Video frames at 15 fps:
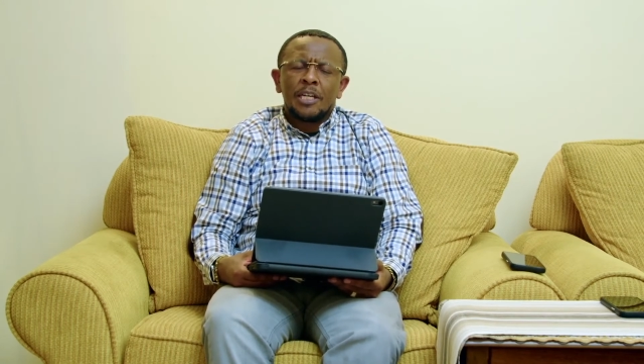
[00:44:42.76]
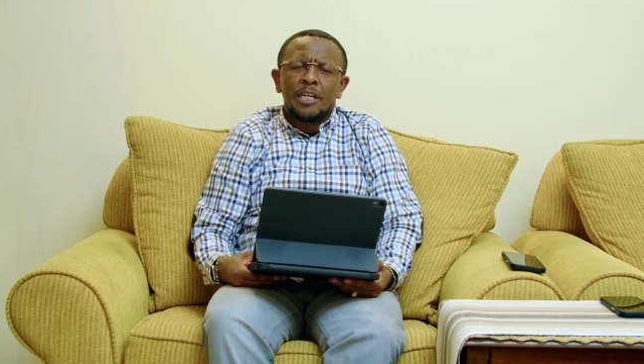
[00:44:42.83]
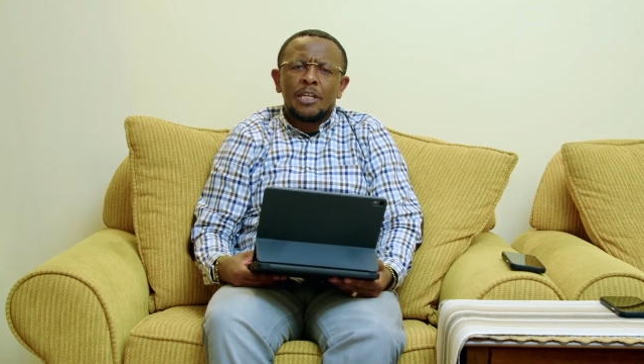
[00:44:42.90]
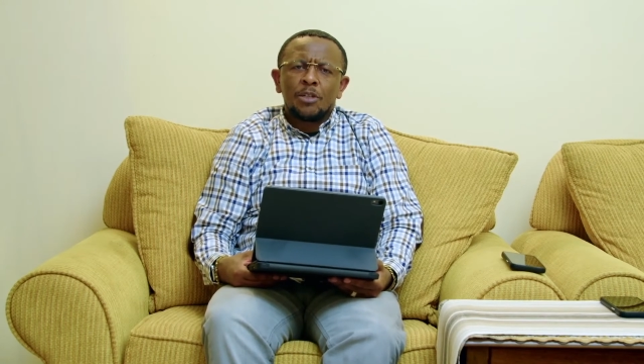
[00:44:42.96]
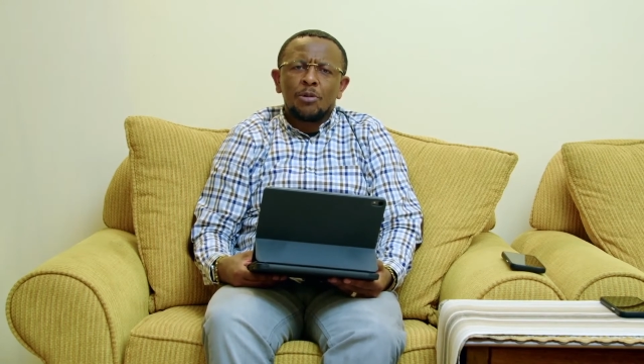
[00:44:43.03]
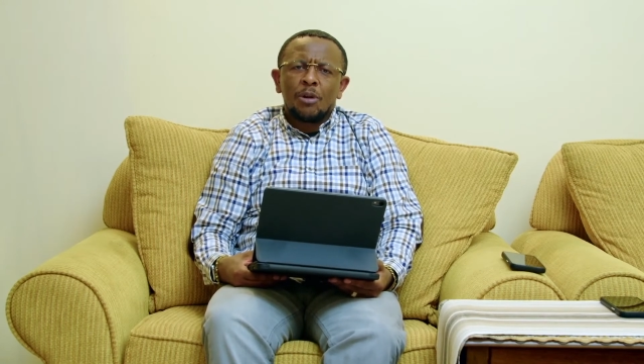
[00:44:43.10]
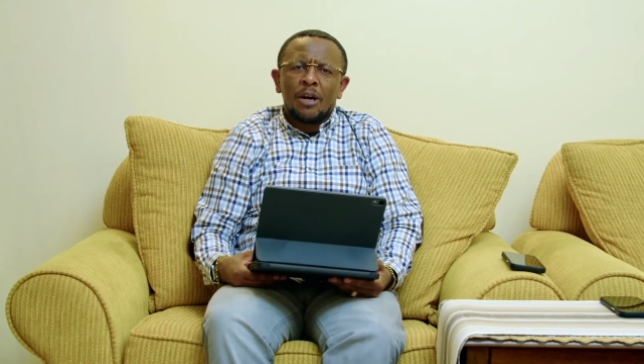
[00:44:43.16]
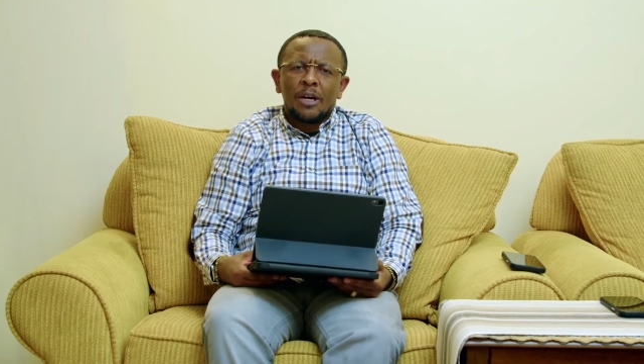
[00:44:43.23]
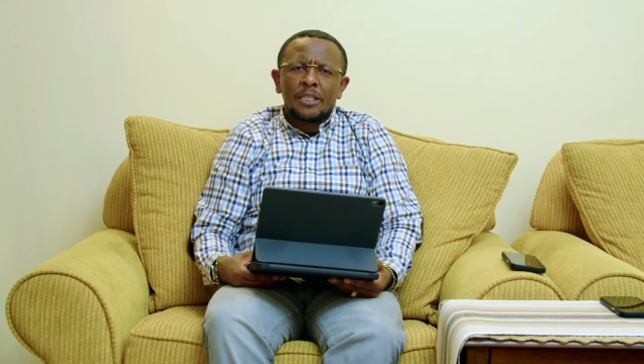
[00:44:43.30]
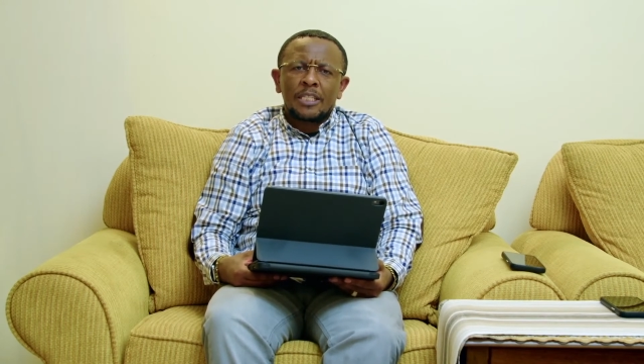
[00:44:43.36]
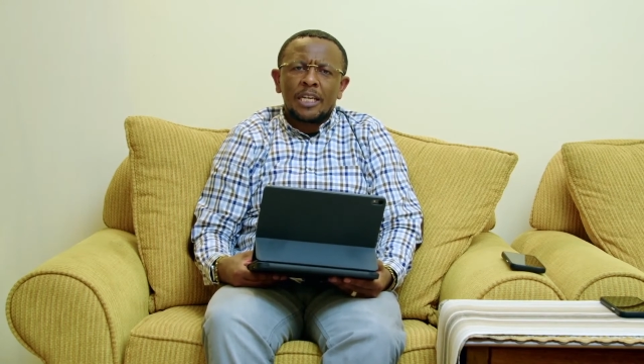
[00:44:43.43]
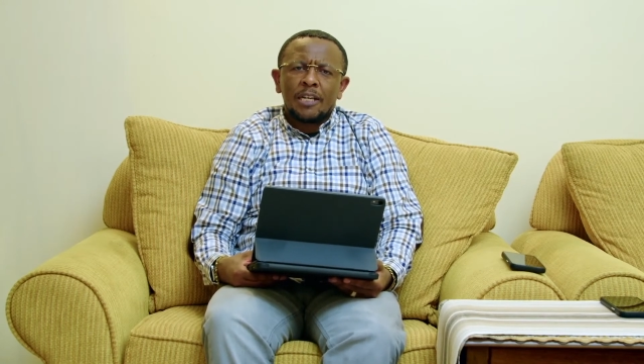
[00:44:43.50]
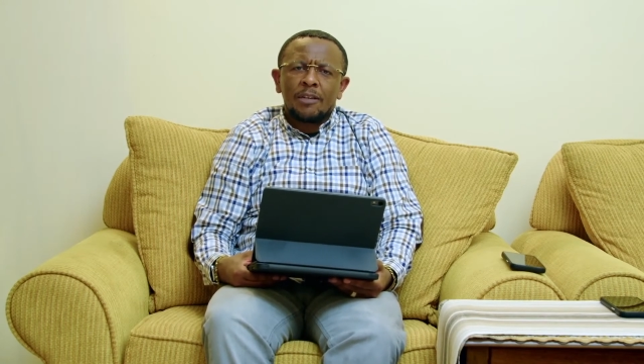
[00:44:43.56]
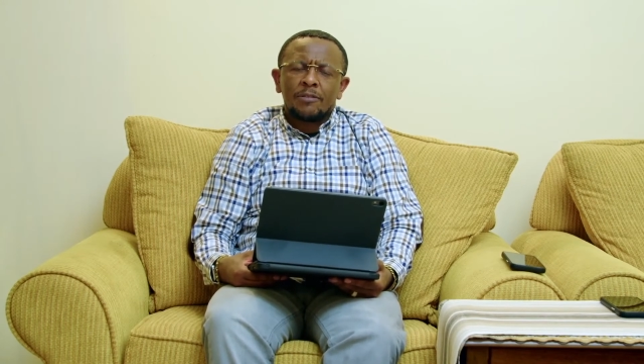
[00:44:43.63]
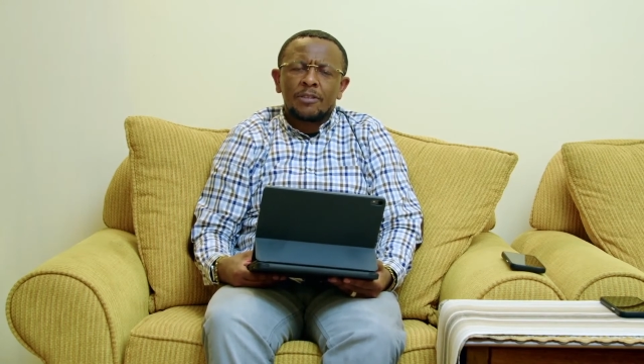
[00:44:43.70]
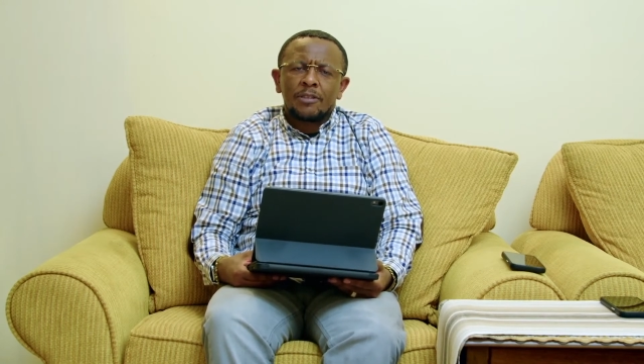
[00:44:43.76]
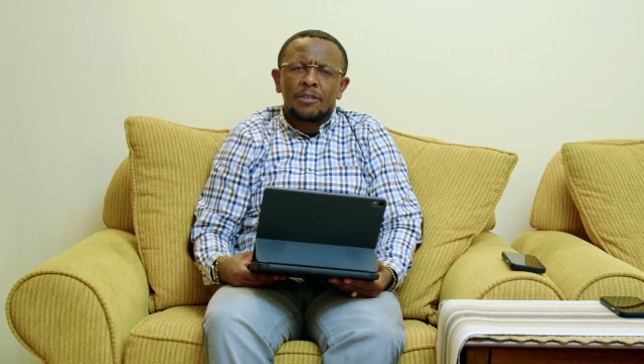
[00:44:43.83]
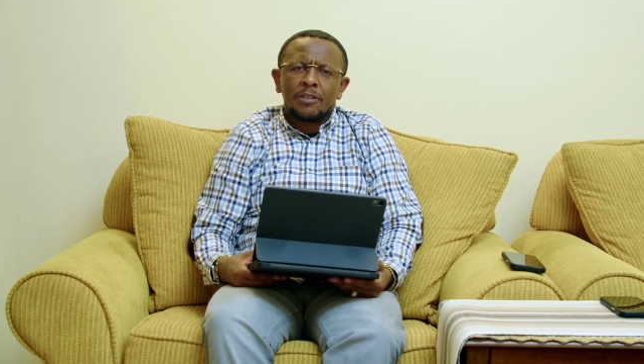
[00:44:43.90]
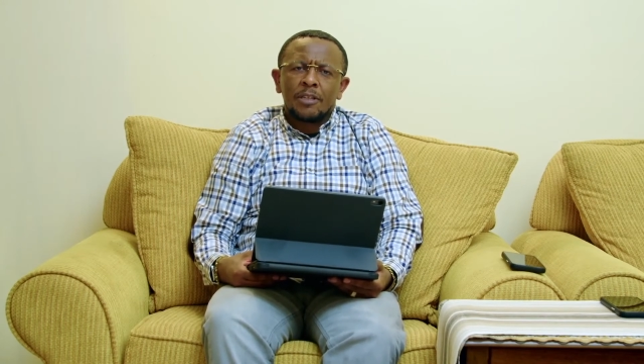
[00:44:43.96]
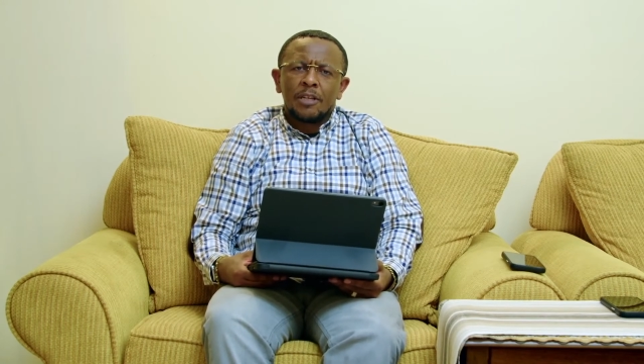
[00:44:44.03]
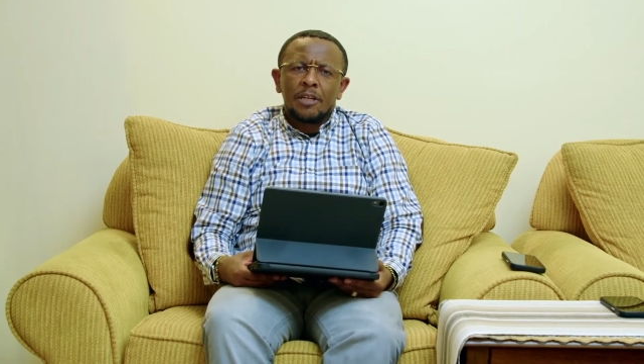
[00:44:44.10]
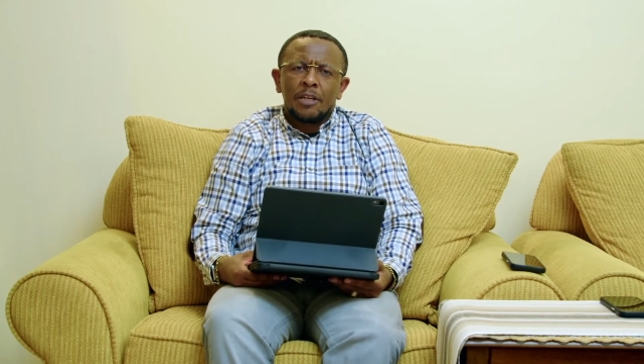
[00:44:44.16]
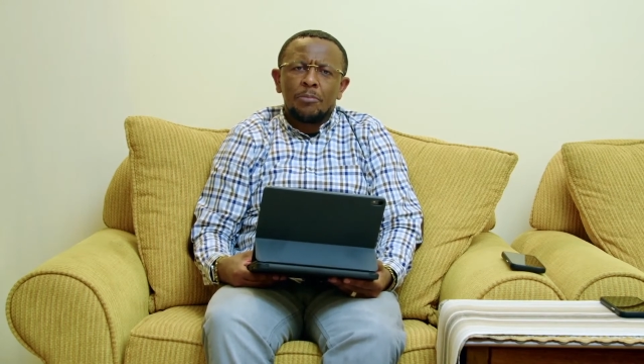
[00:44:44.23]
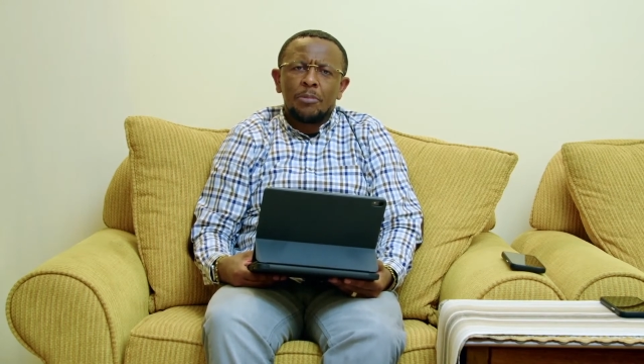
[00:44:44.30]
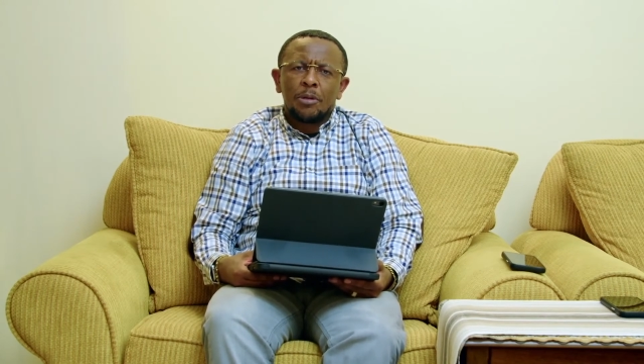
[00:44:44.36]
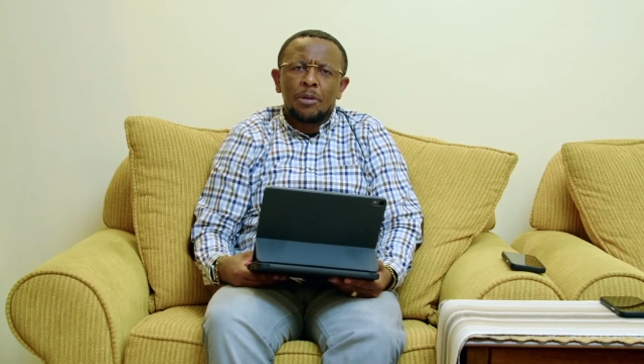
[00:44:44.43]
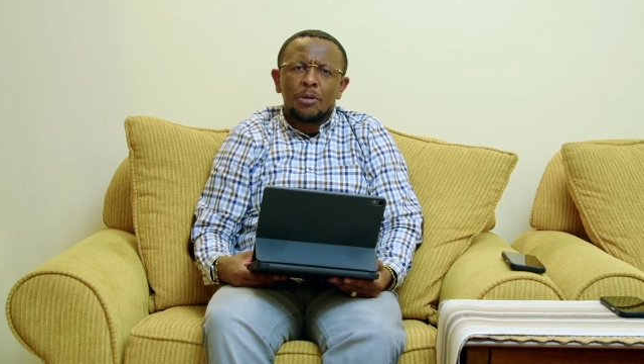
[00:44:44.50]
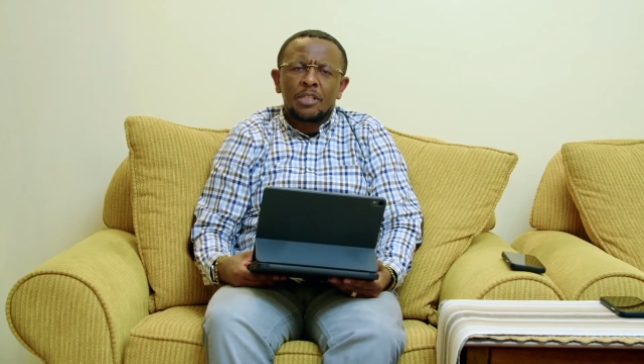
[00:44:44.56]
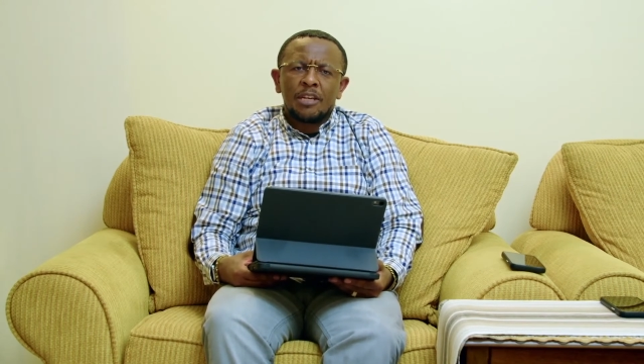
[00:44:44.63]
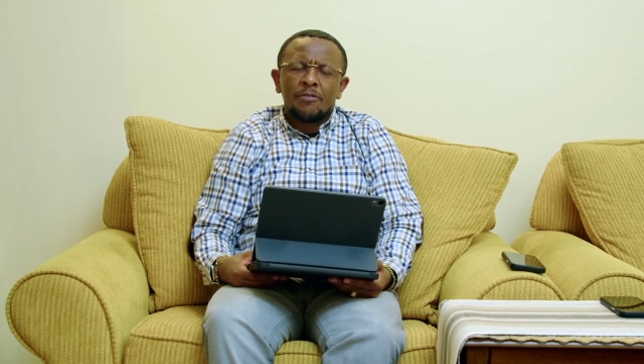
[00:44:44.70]
into ourselves,
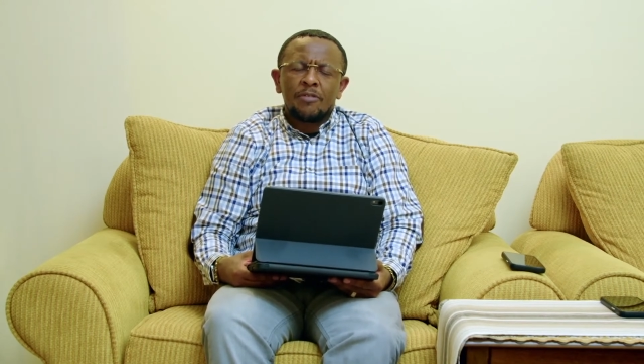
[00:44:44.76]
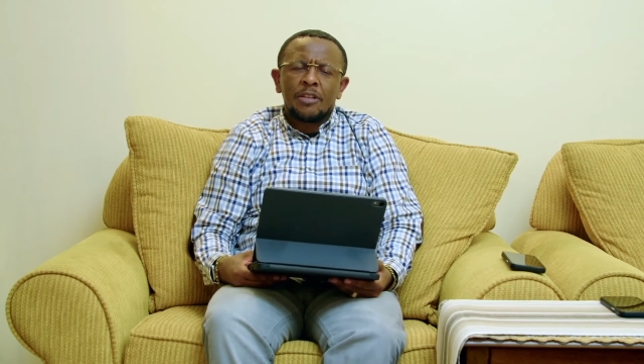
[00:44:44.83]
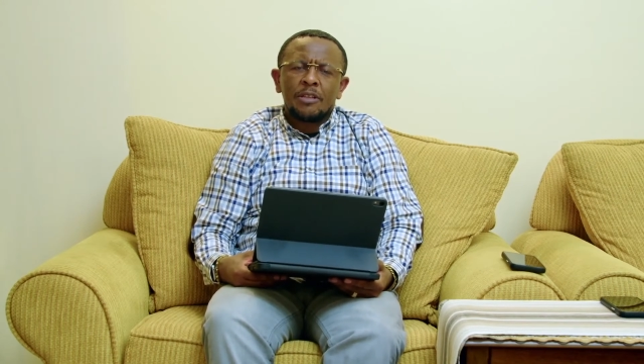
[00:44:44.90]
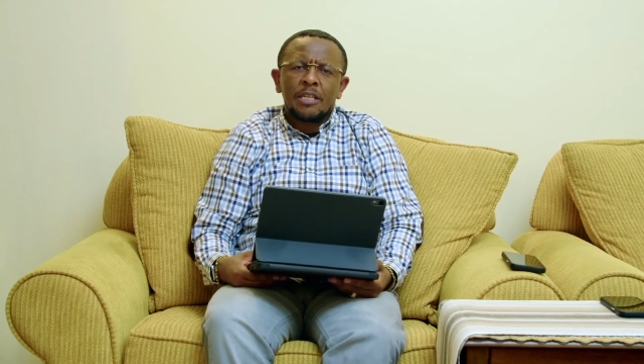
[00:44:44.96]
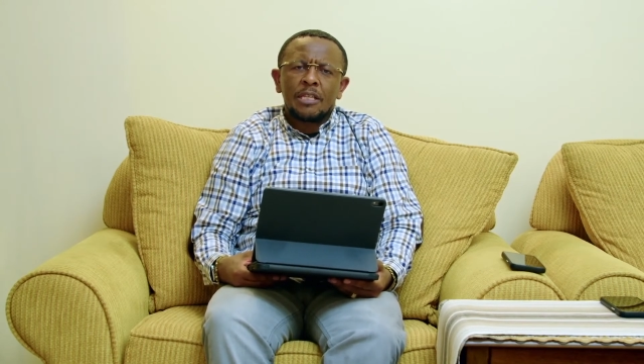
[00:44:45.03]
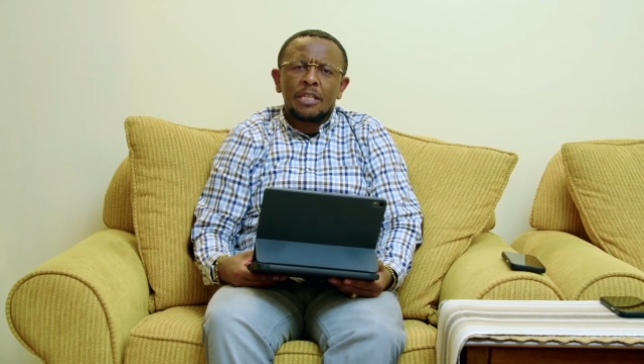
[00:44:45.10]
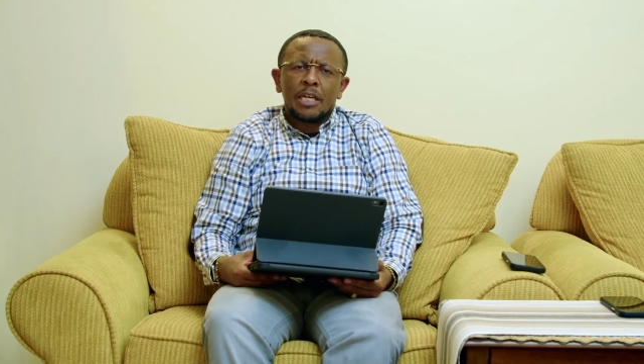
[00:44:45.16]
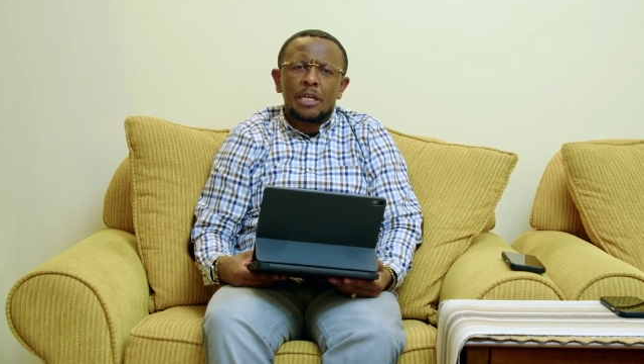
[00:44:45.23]
because everything